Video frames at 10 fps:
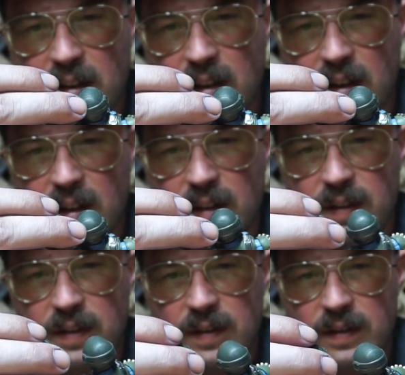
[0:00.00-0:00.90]

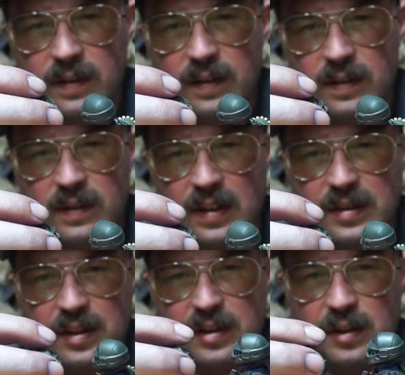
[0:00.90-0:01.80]
as
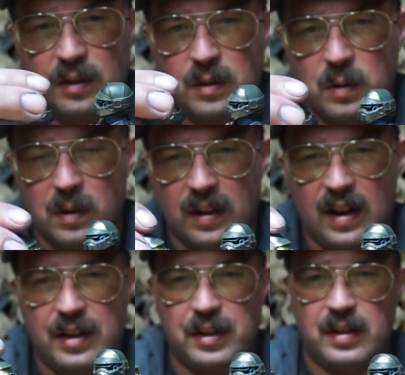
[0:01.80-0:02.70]
these steel core
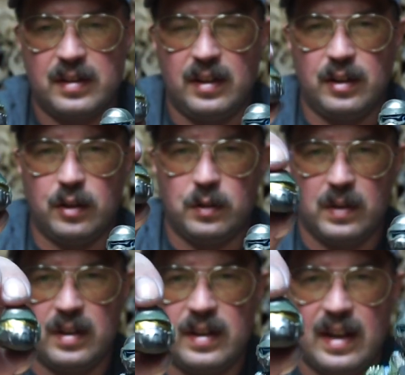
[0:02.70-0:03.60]
guys. You can see that
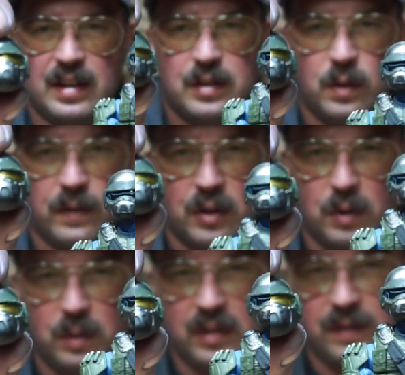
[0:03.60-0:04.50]
Grunt has sort of a
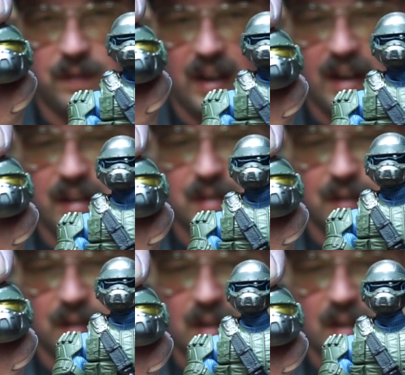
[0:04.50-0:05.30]
golden visor,